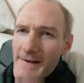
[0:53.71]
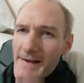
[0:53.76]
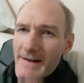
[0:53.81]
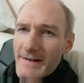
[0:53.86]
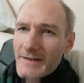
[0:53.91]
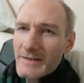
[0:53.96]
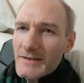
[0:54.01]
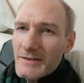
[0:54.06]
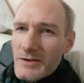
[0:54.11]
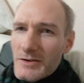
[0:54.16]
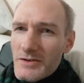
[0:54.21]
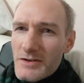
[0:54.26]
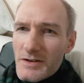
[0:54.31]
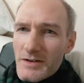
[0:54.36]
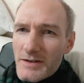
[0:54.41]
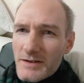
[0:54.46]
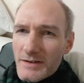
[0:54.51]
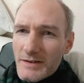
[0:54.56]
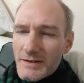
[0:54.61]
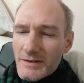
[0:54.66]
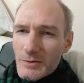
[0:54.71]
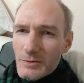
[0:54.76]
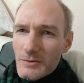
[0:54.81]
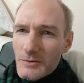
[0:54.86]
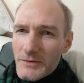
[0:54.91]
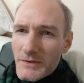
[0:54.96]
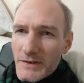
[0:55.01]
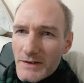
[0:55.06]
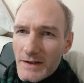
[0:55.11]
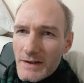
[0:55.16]
And it's usually
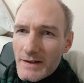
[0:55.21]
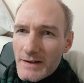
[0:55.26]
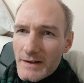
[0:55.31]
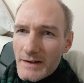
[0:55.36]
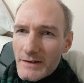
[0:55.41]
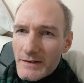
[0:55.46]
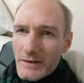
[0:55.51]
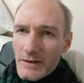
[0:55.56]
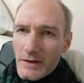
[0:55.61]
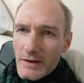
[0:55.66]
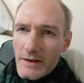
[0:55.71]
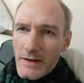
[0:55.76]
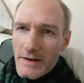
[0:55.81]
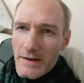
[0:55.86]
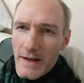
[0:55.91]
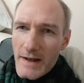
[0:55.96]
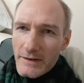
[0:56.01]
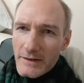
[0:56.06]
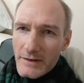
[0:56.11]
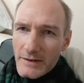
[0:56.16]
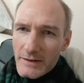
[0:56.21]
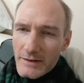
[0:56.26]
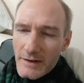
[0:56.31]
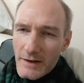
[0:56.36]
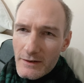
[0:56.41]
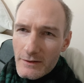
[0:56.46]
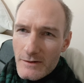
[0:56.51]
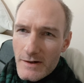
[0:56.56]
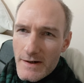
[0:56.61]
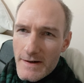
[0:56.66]
sort of seen as
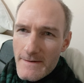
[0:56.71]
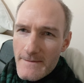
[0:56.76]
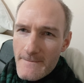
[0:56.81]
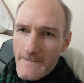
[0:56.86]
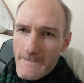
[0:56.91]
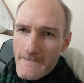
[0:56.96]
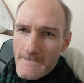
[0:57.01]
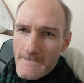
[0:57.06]
necessary,